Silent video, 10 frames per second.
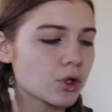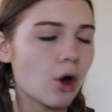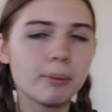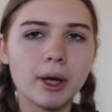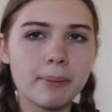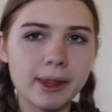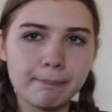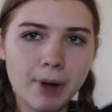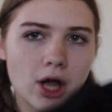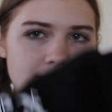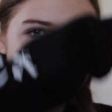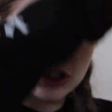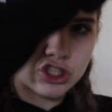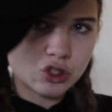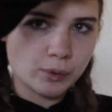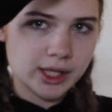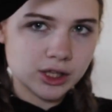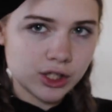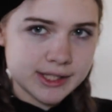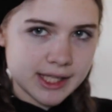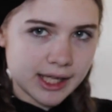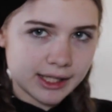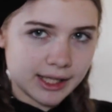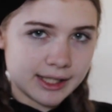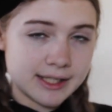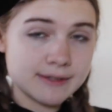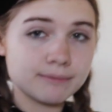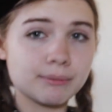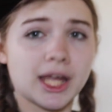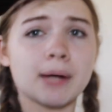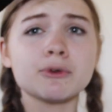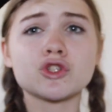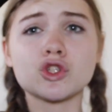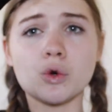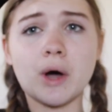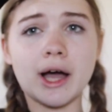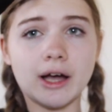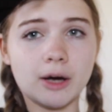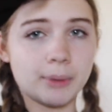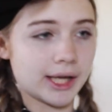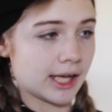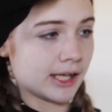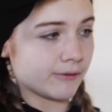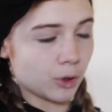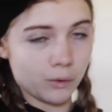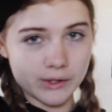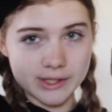when you open up the box, this is just what it looks like. My camera's so high up, I can't even pull